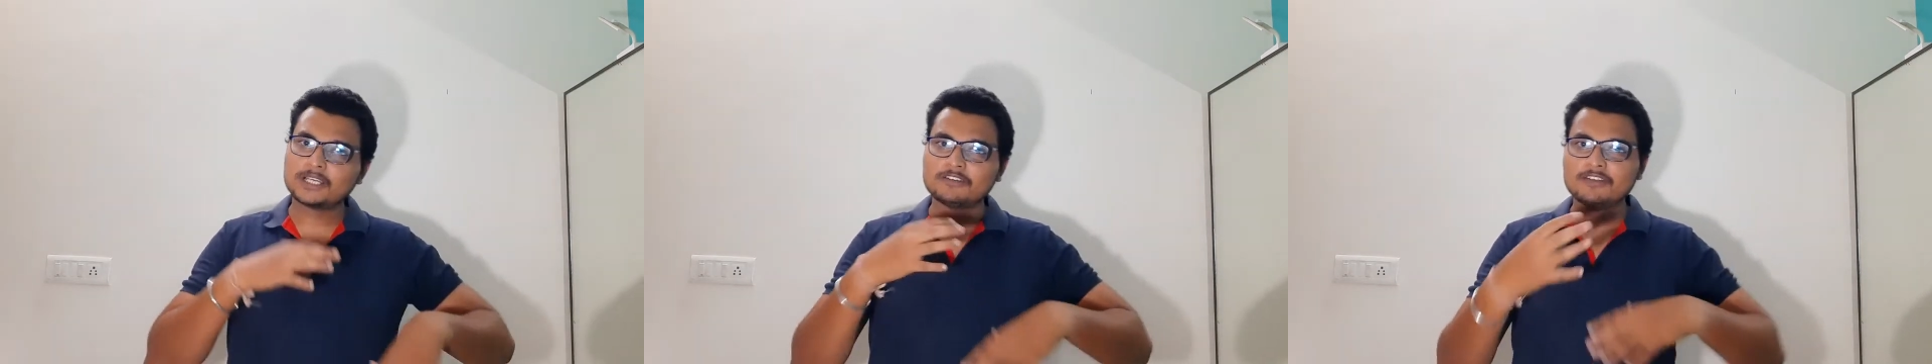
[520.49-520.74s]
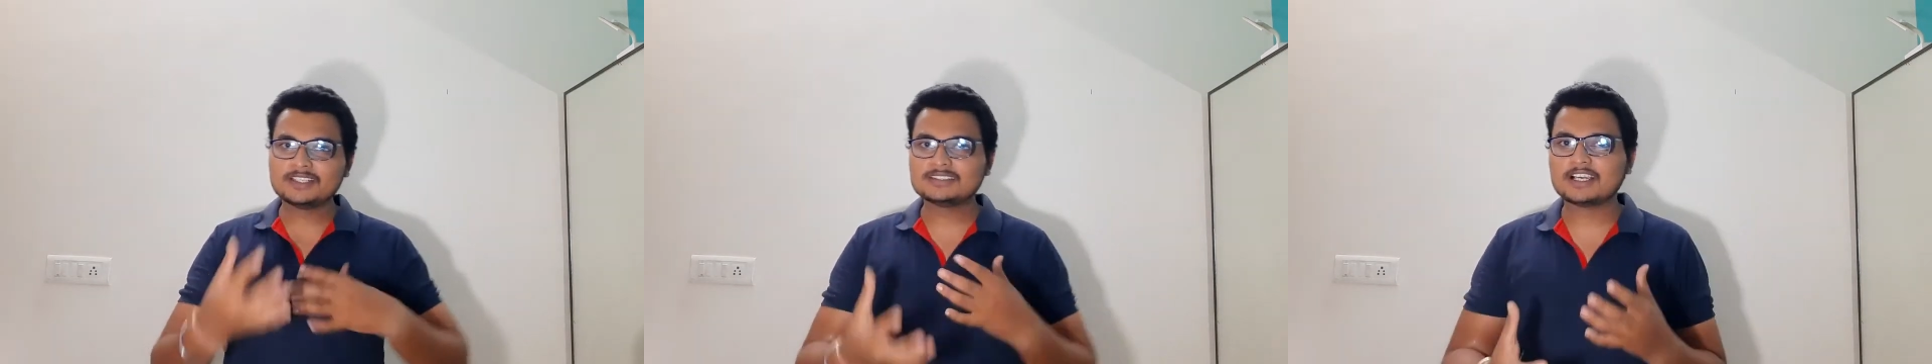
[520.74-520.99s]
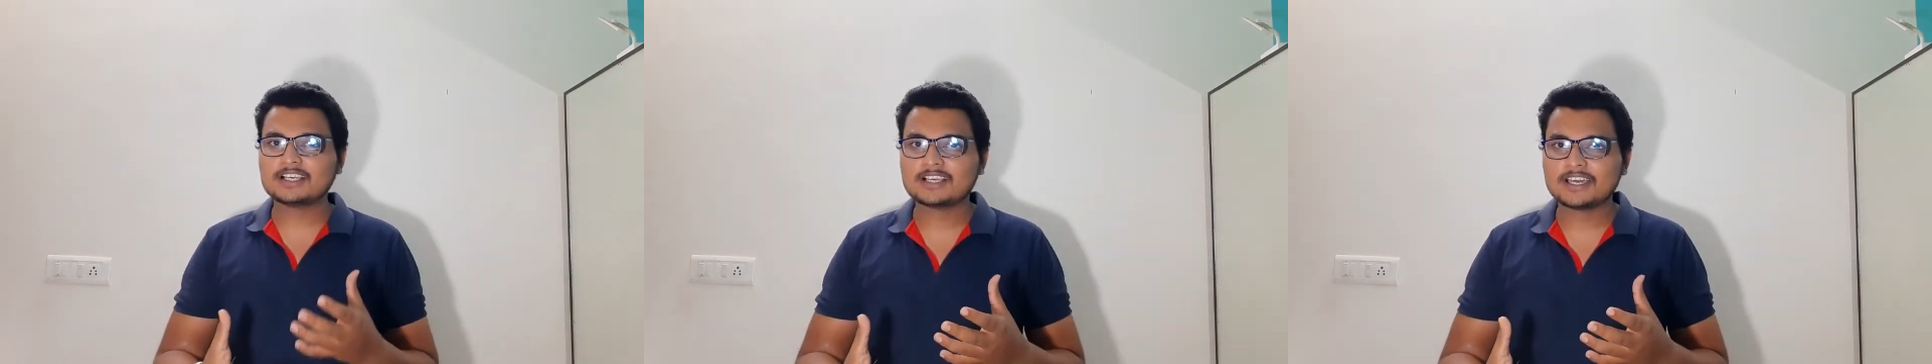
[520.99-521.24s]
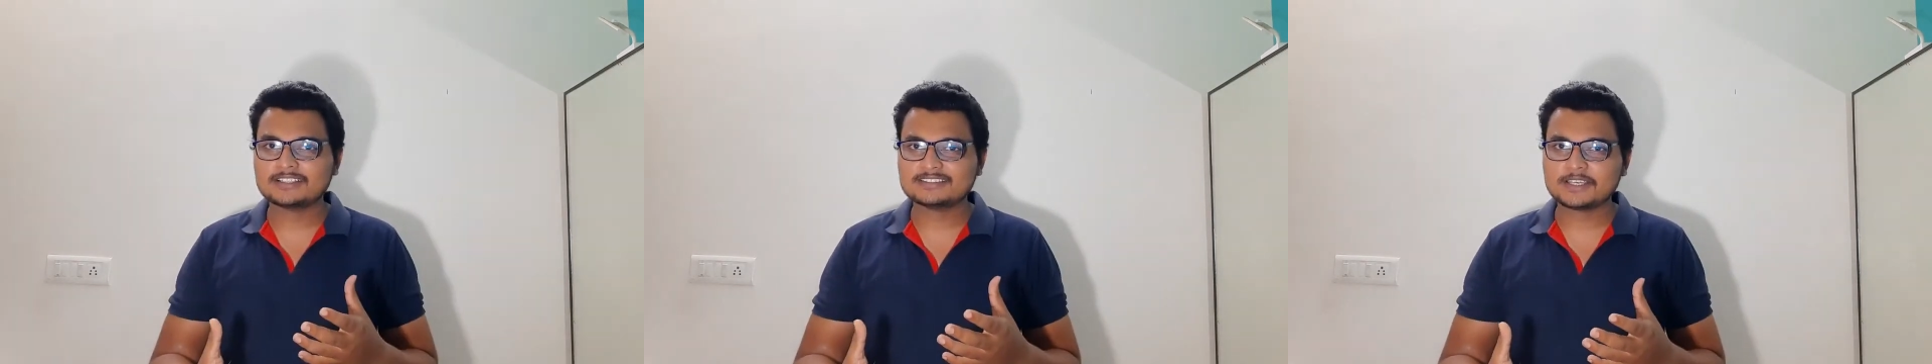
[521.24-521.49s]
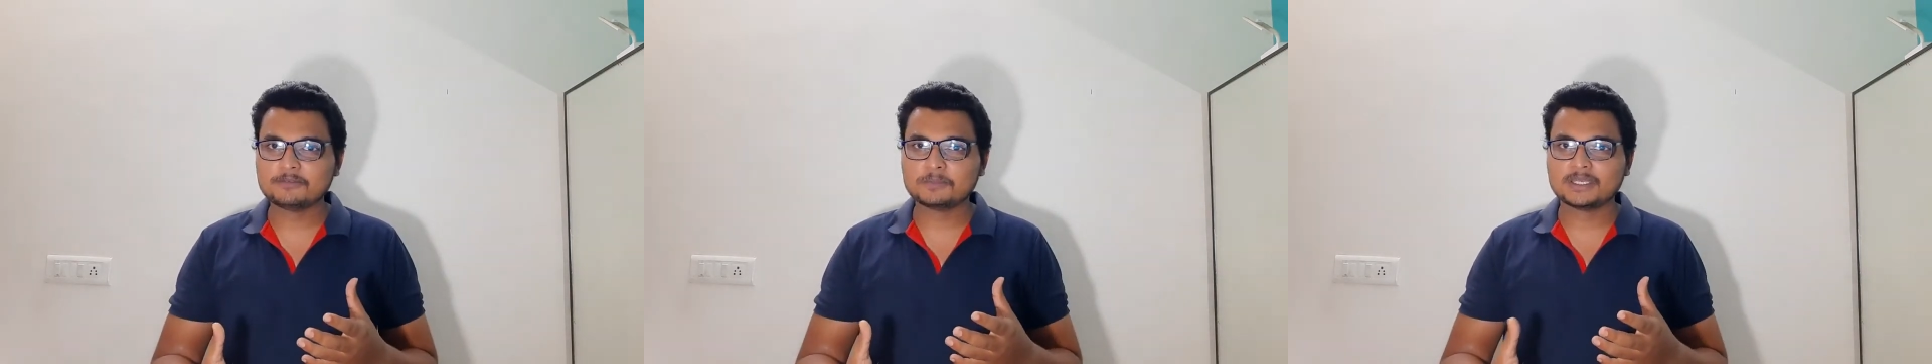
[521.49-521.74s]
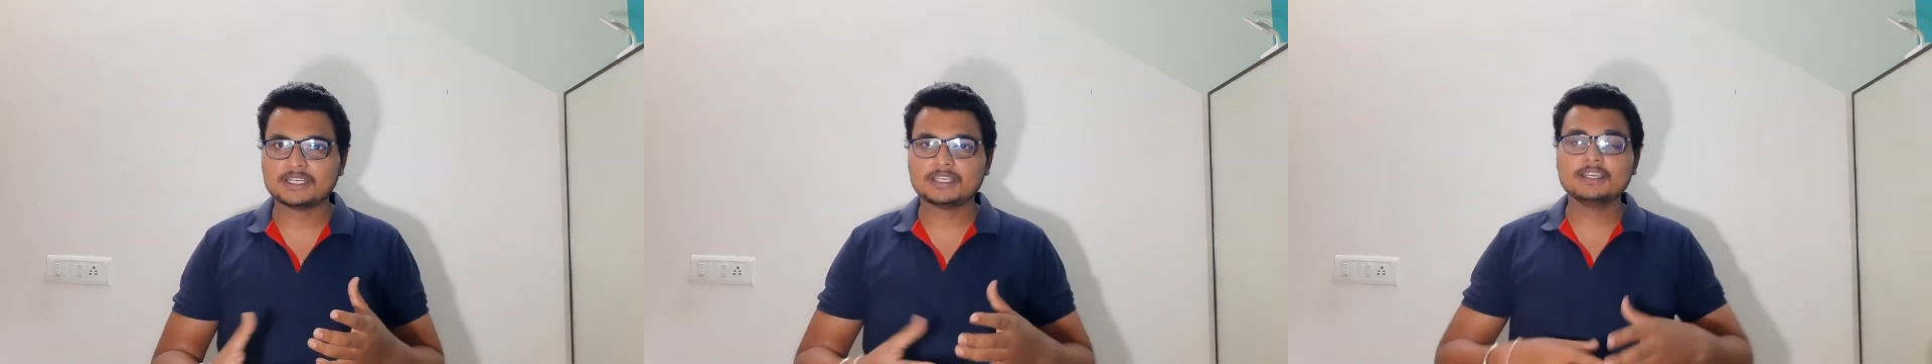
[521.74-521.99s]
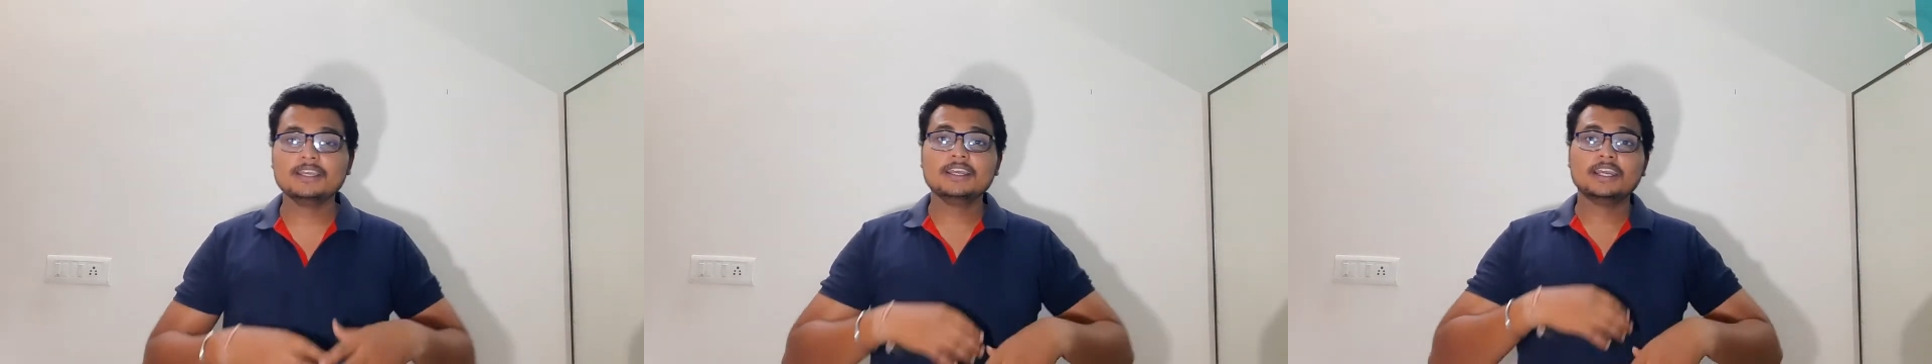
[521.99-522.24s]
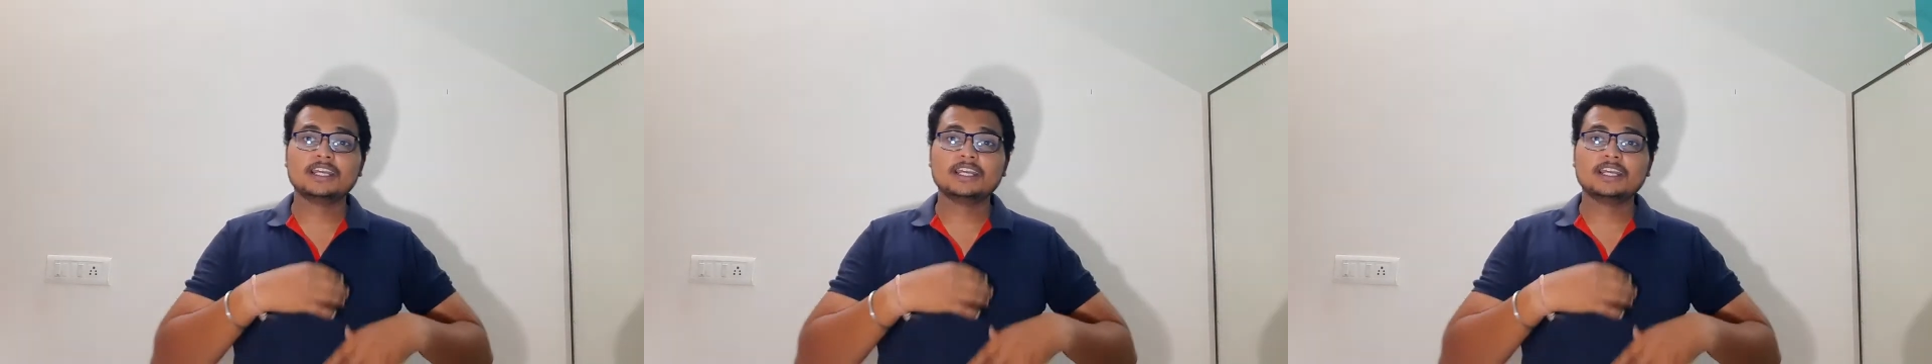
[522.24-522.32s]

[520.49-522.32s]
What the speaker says: conveys the same meaning,